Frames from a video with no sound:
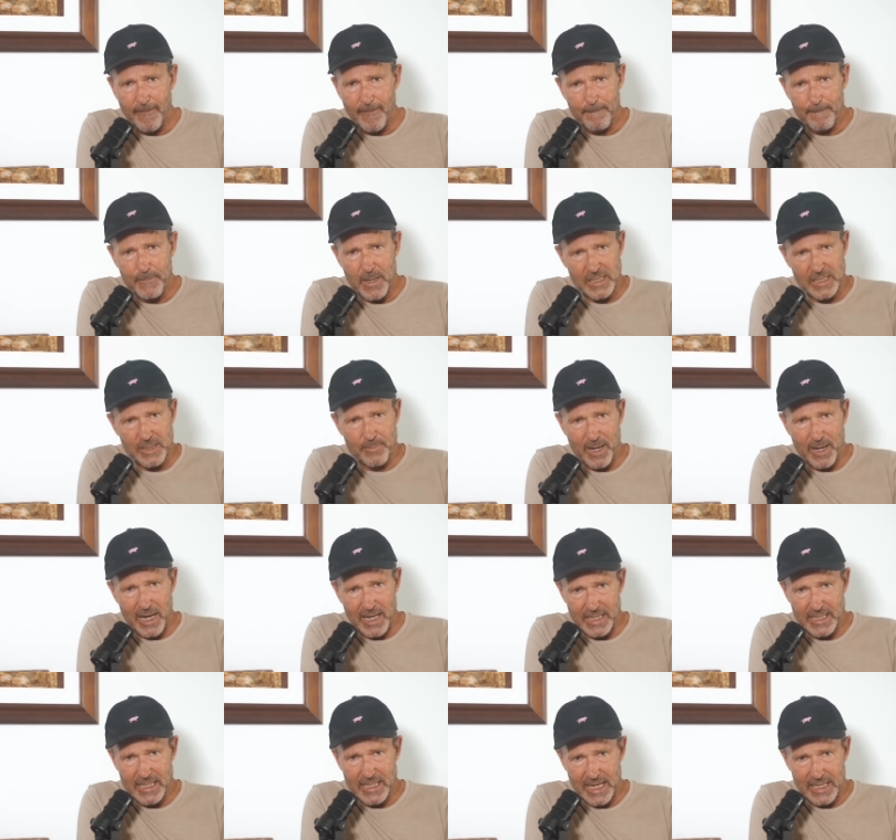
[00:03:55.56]
doesn't pay
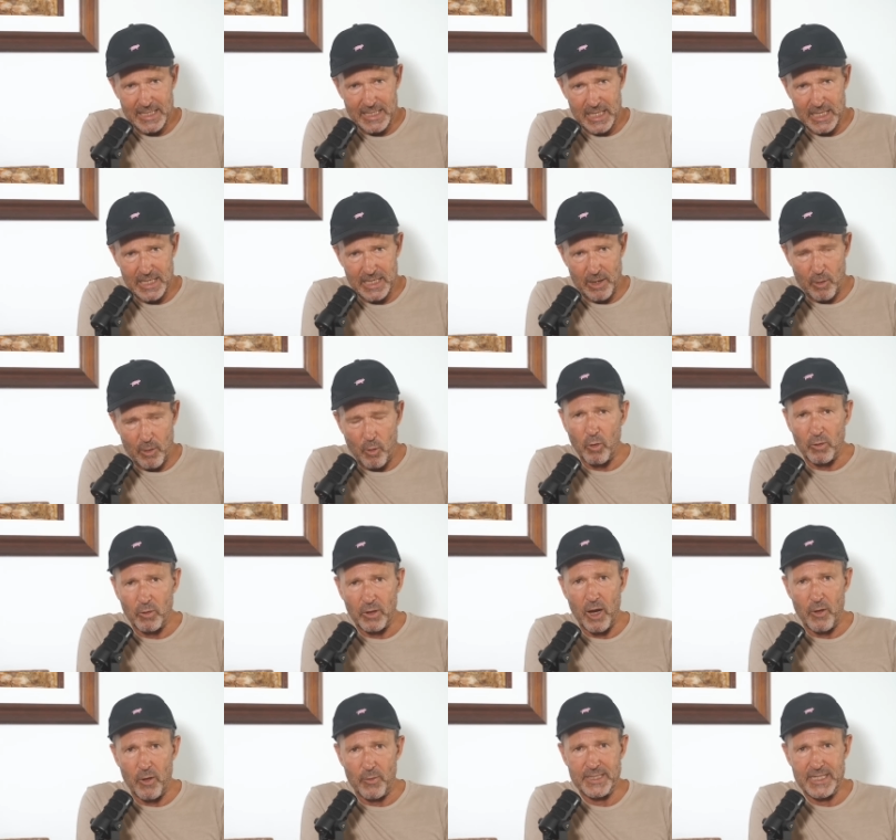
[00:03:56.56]
any tax either,
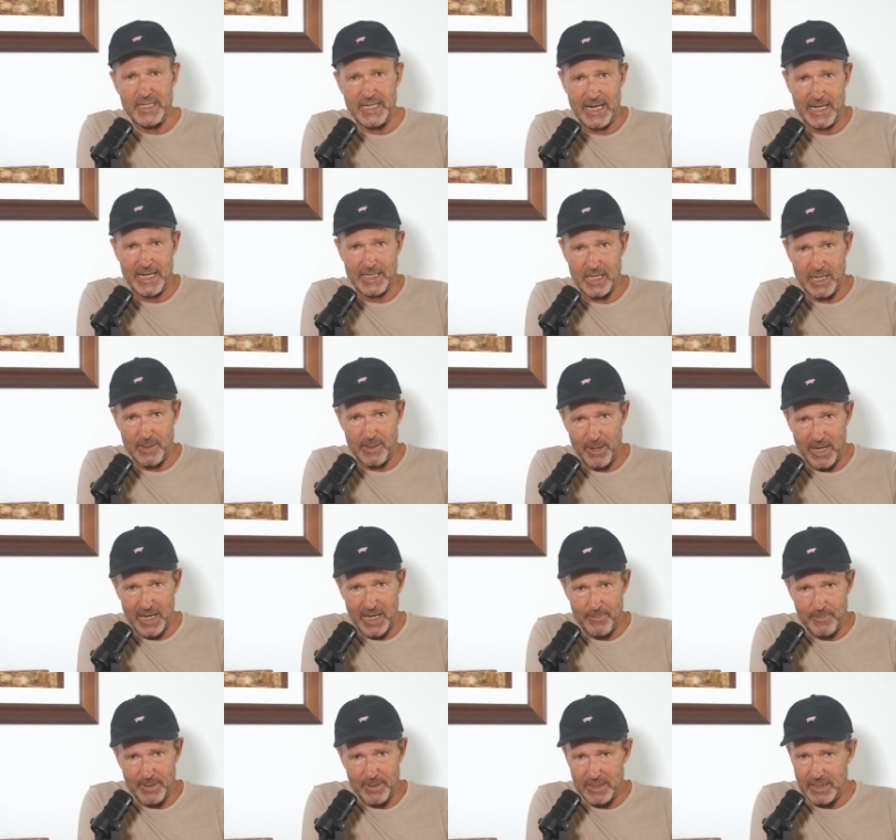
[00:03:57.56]
although it did actually
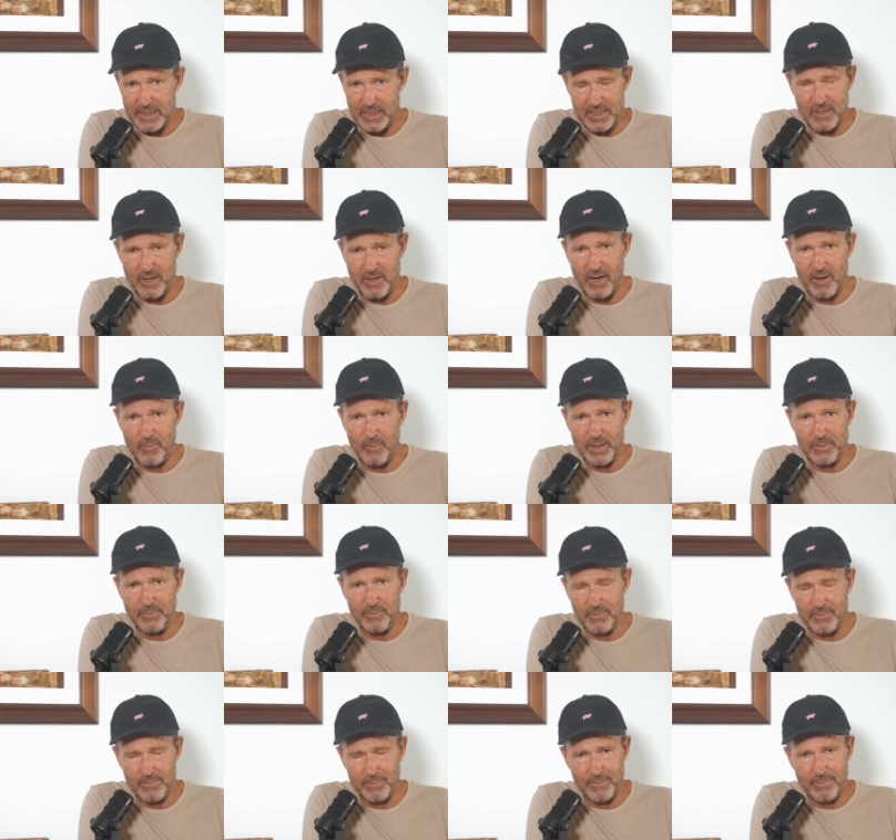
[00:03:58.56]
pay a bit this time. We
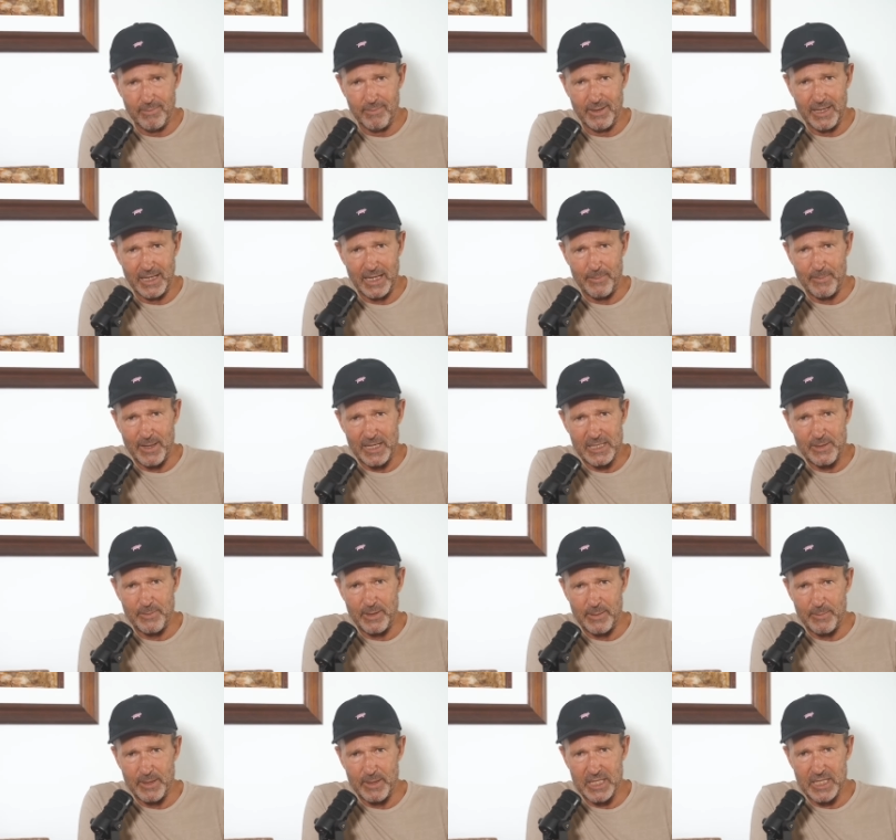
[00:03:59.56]
think it must have
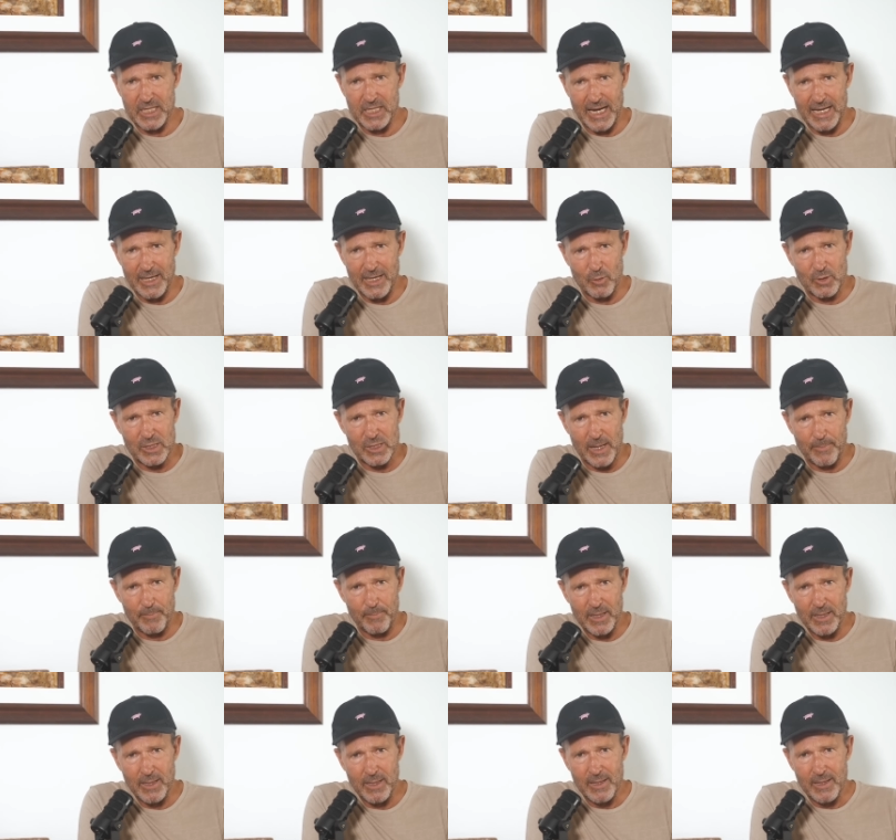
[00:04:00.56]
been a mistake or
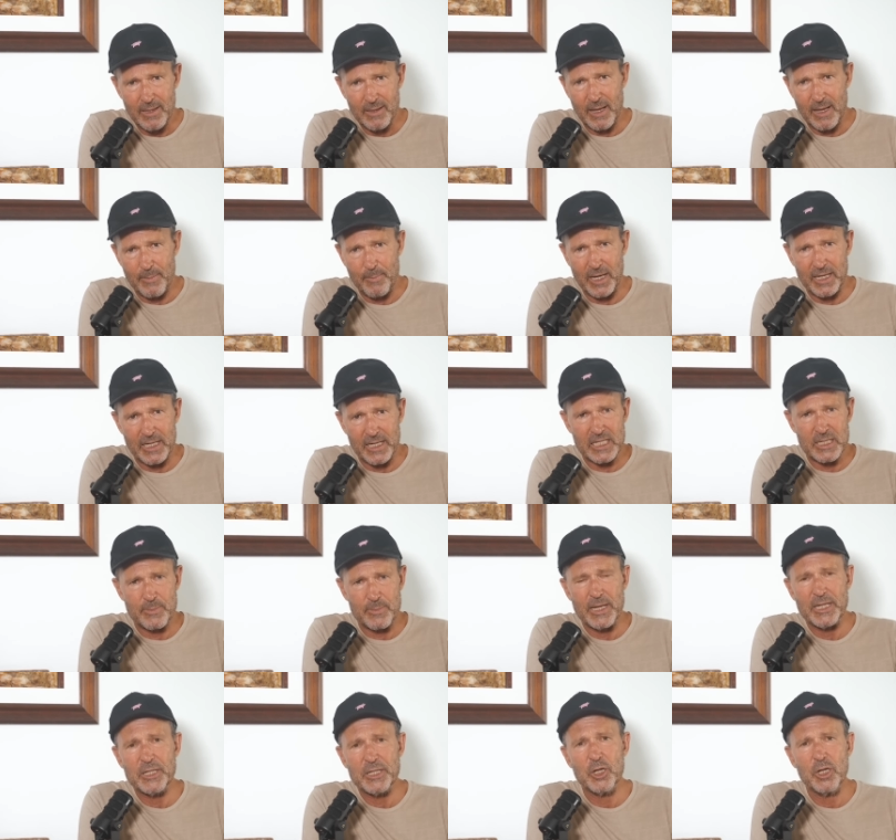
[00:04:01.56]
something. They paid a
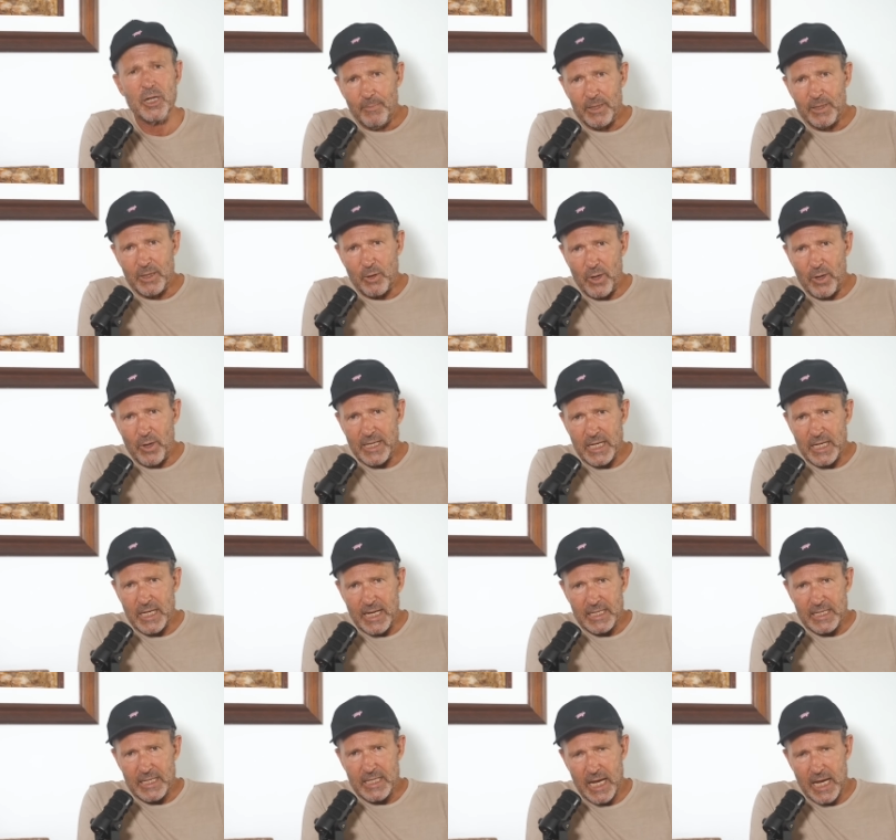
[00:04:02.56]
smidgen. But the reason
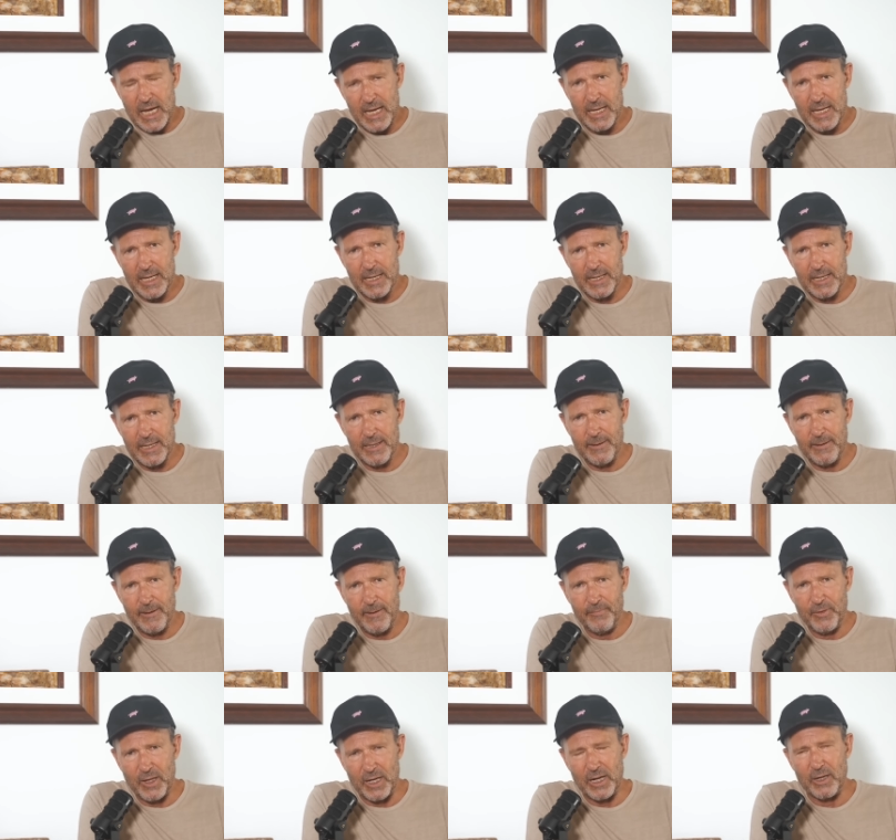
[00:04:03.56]
is
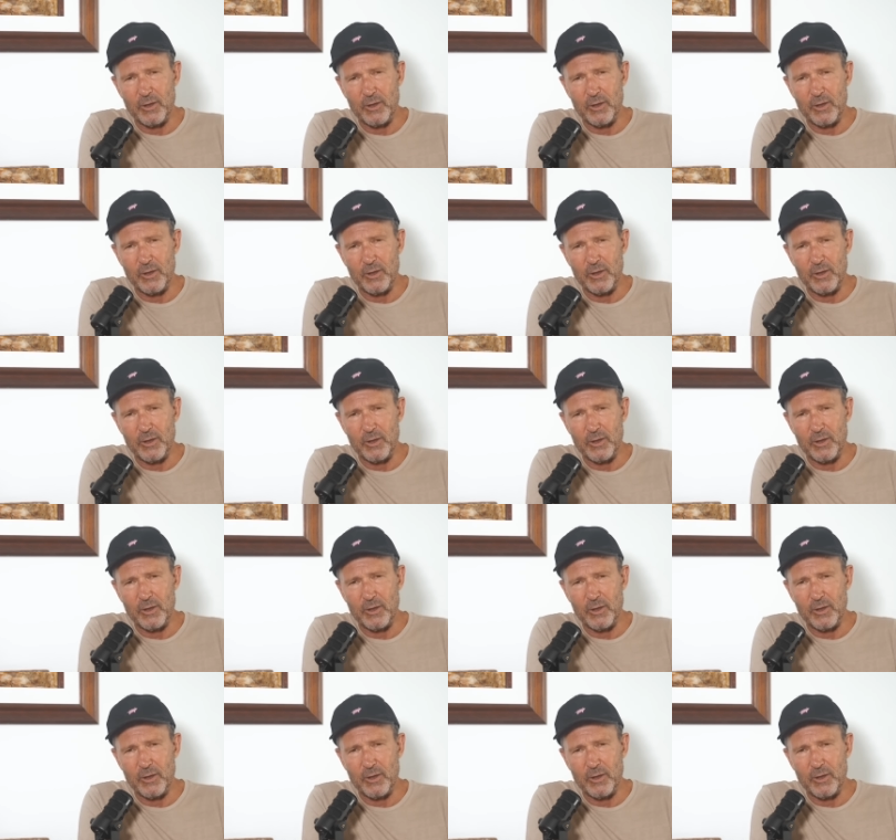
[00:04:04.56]
that it